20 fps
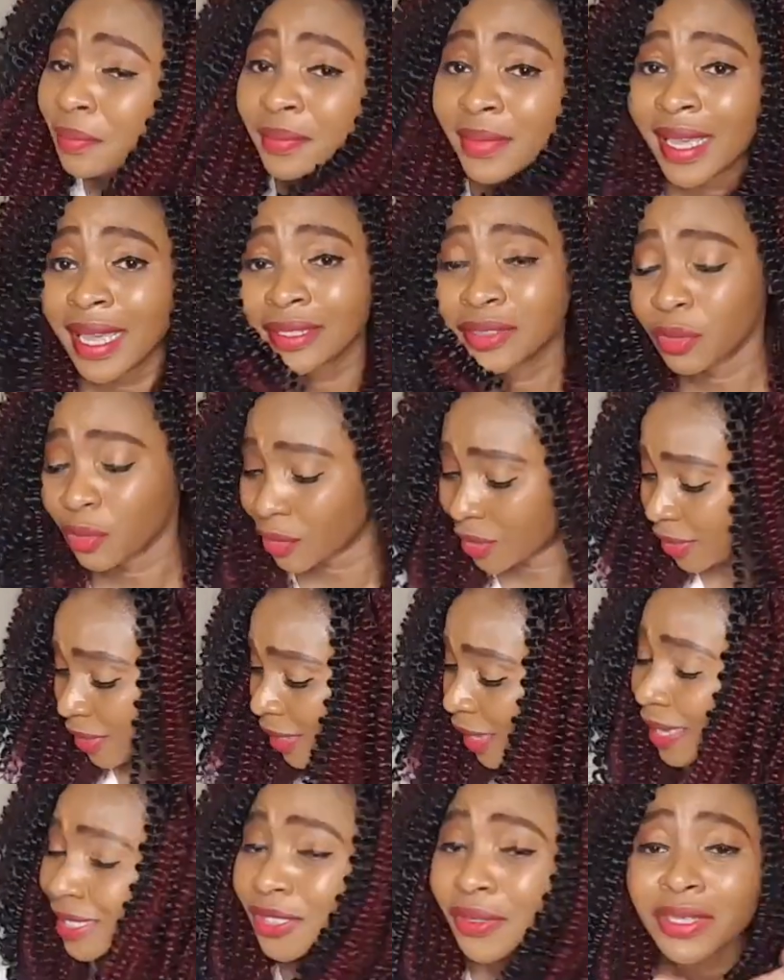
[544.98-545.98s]
Me, I don't
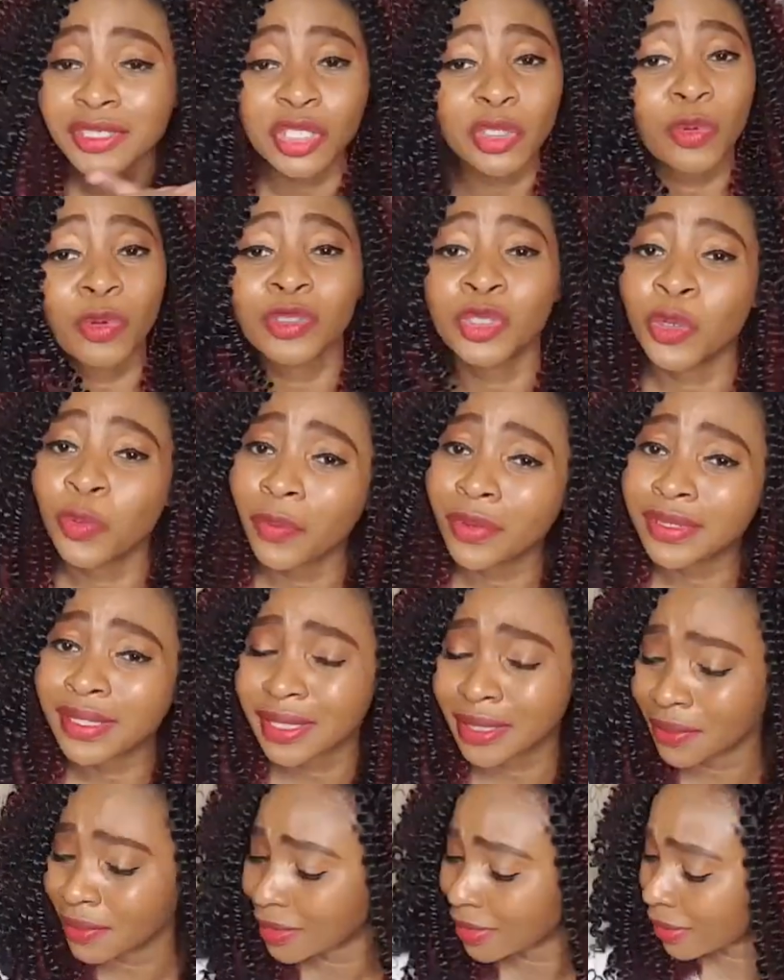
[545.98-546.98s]
care. As long as no one
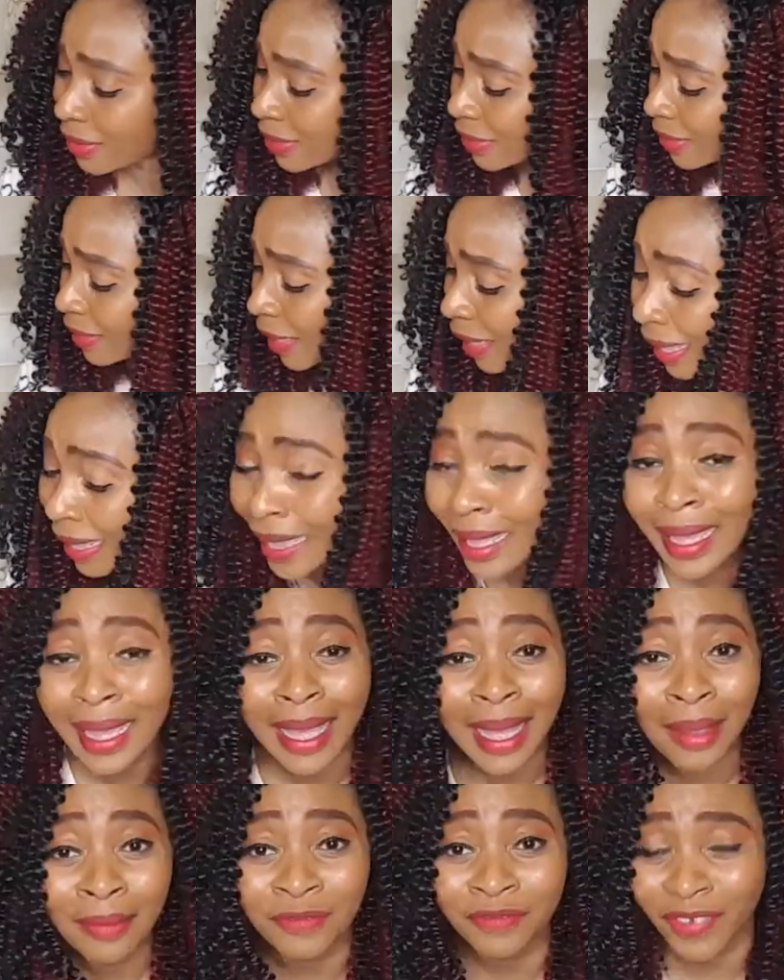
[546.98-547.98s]
steals it,
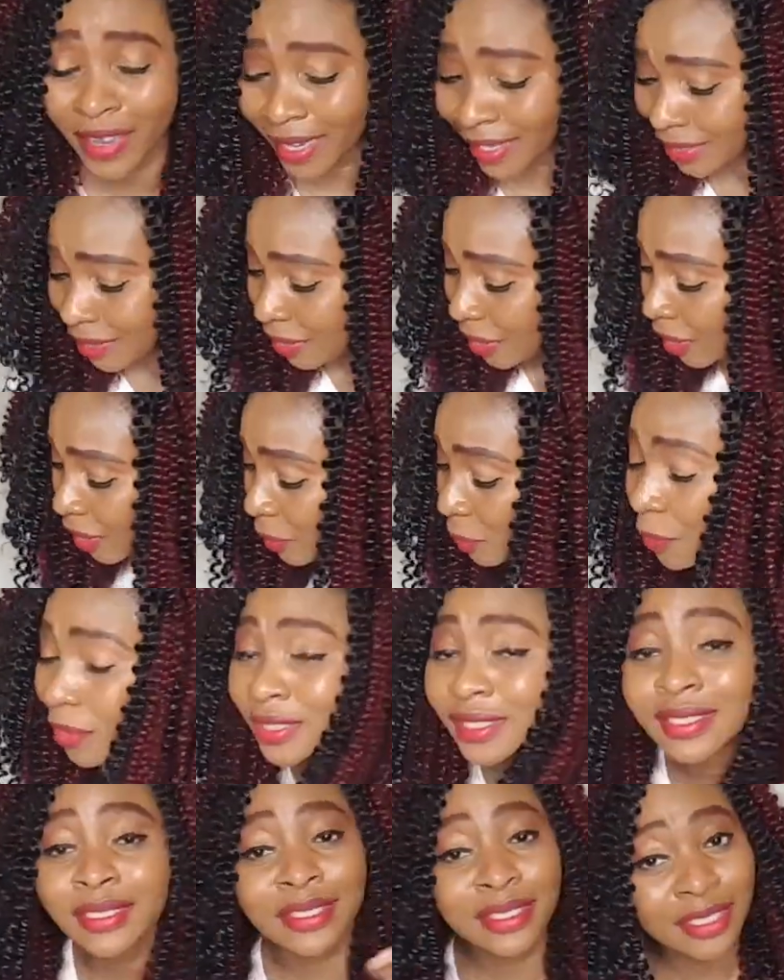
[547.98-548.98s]
I'm fine.
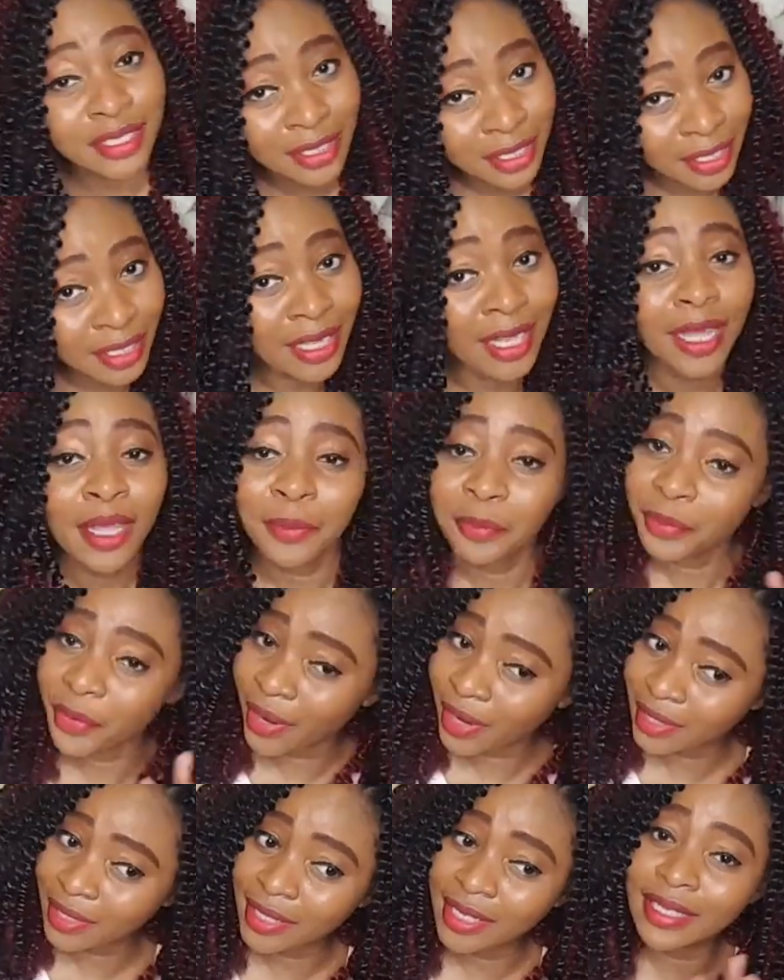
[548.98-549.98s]
But
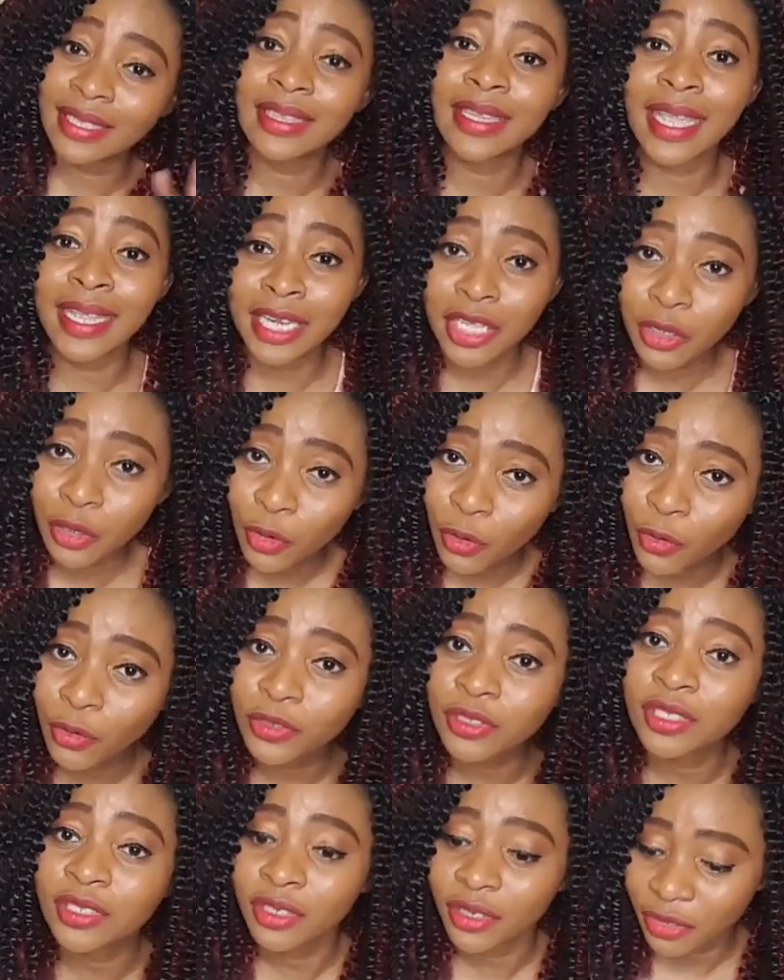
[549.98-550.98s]
apparently, lady
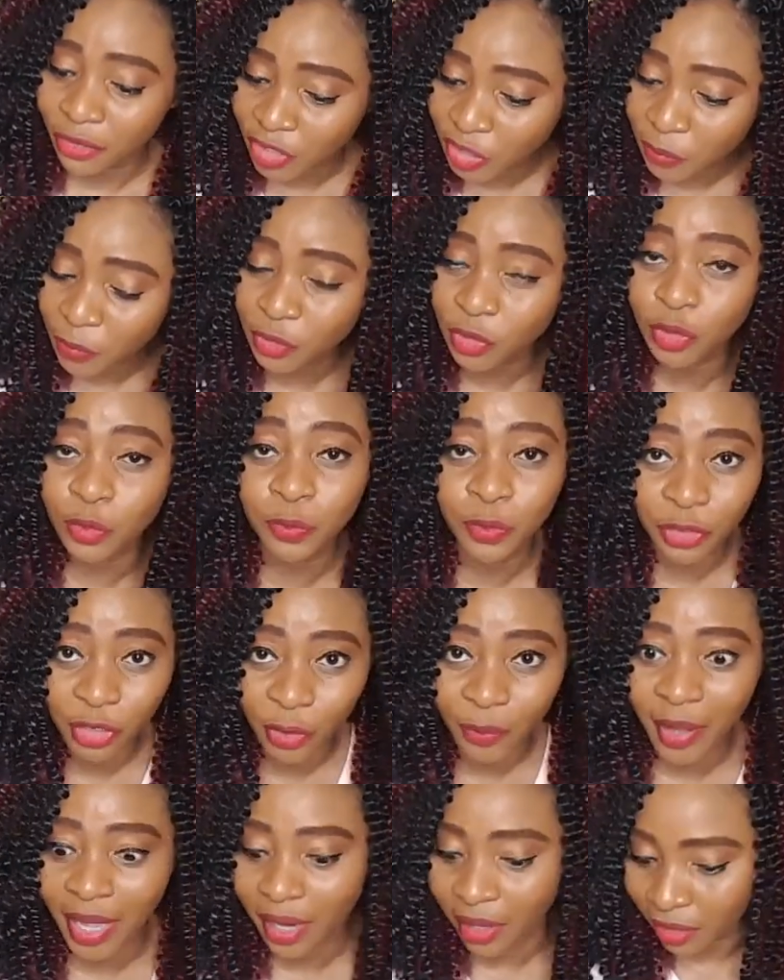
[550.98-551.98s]
code, you're not supposed to put
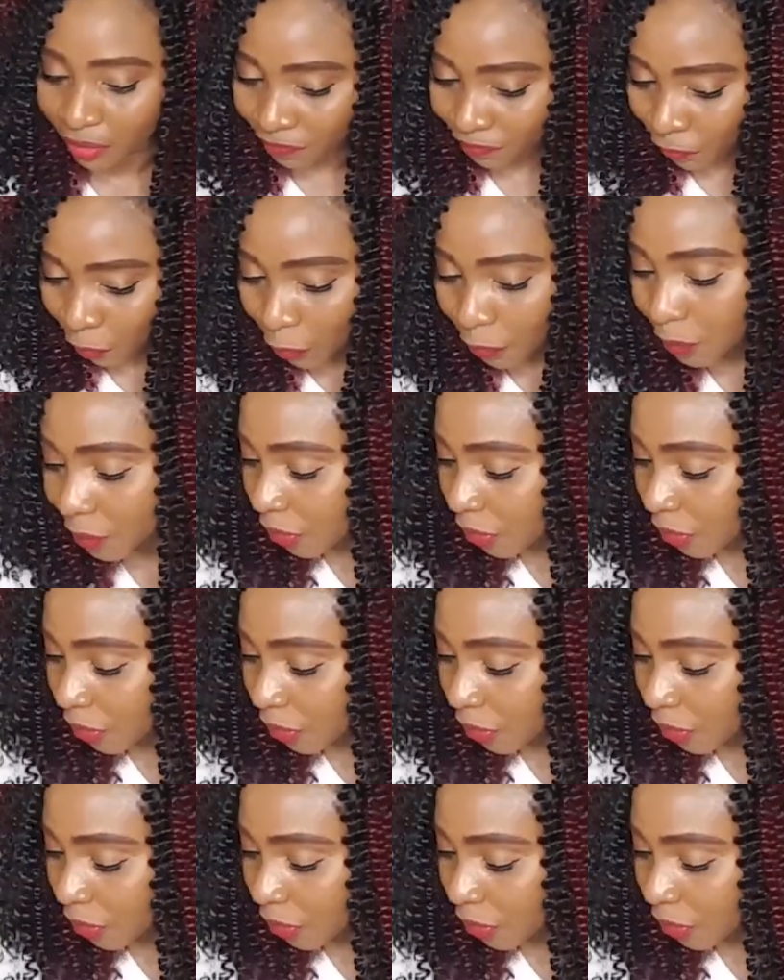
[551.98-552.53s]
your bag on the floor.